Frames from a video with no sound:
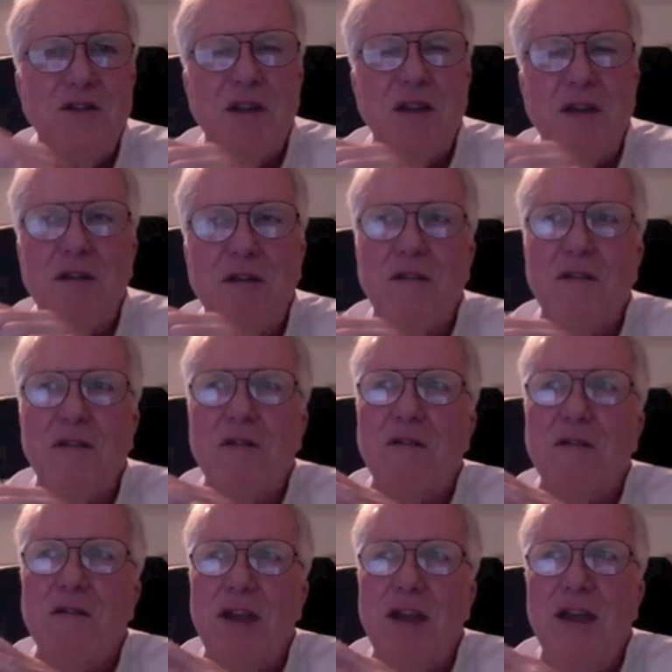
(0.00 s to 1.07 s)

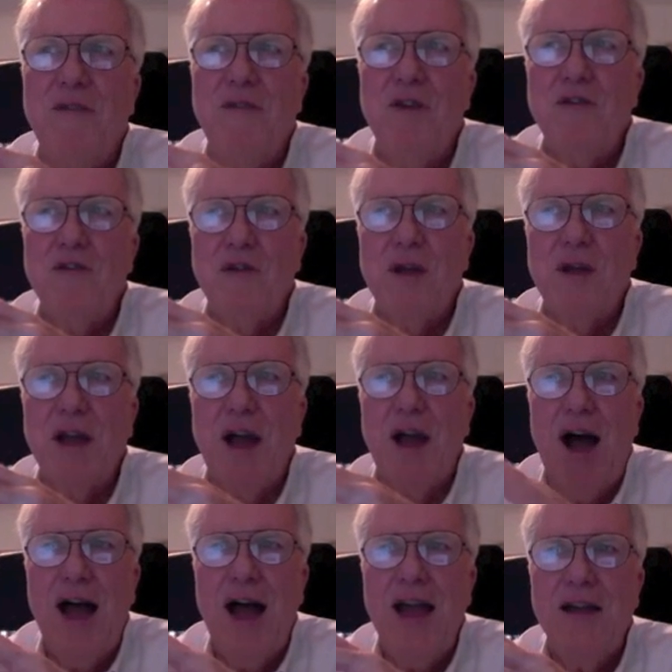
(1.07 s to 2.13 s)
so if you're doing
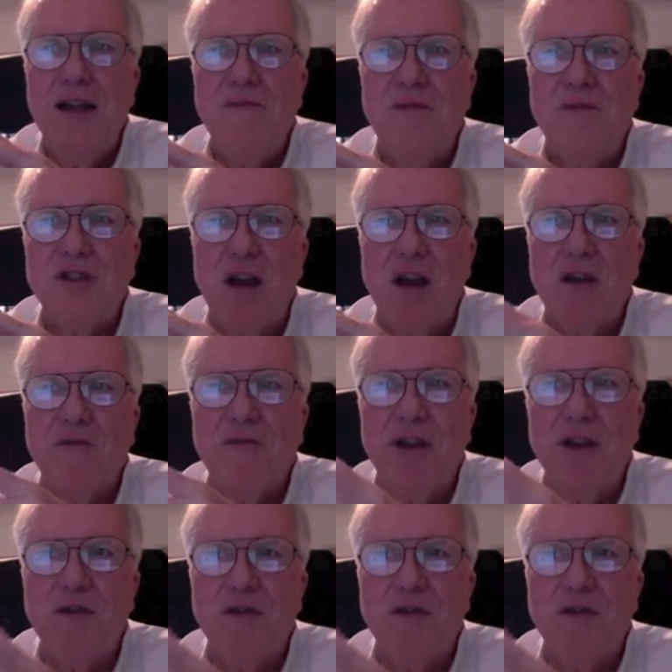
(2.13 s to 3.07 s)
a high-end photography or